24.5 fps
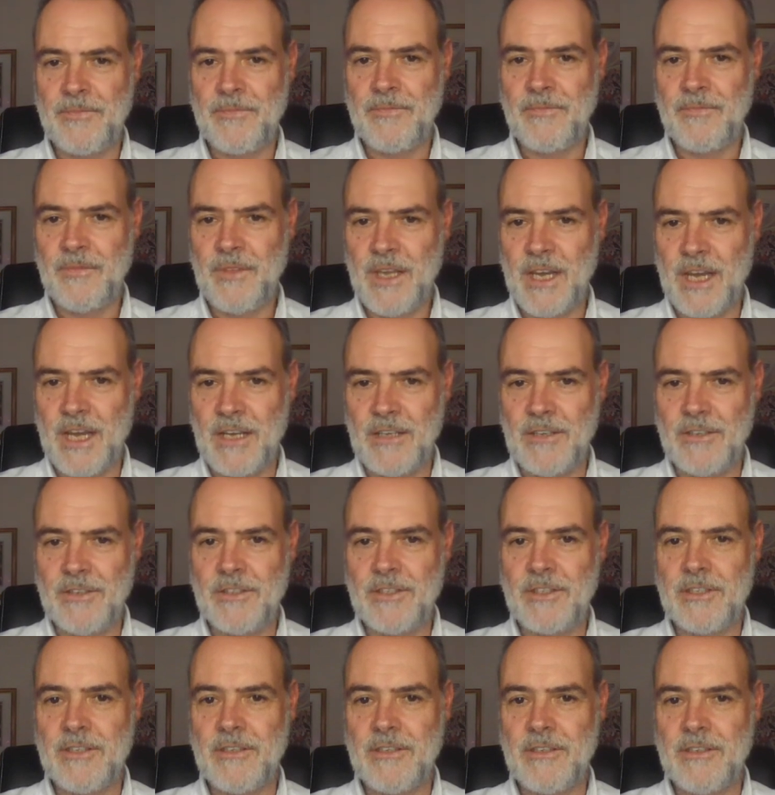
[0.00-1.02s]
The yeah.
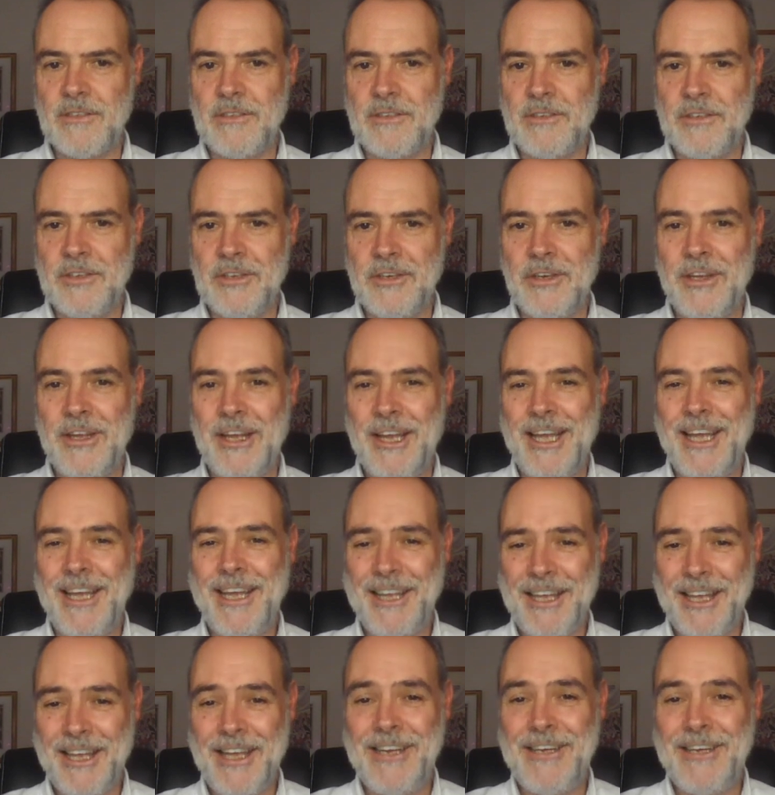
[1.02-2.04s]
ERA and the trying to